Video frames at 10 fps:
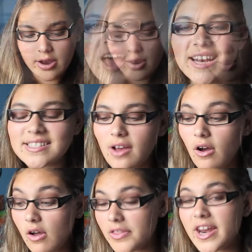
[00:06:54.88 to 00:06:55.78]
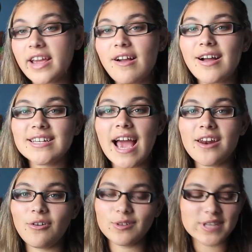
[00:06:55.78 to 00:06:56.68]
That is all that I got
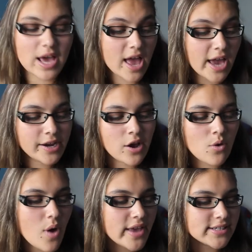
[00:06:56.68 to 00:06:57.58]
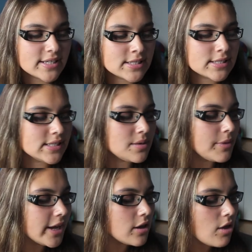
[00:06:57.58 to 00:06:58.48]
at Ulta. I know it doesn't seem
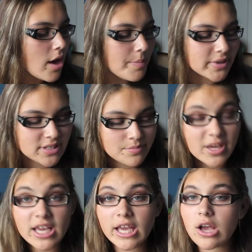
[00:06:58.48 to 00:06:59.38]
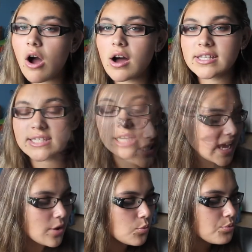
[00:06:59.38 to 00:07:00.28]
like a lot, but to me it cost,
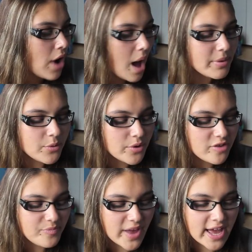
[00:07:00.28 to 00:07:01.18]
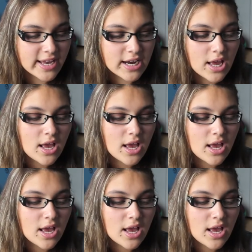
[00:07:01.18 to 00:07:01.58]
it probably would have been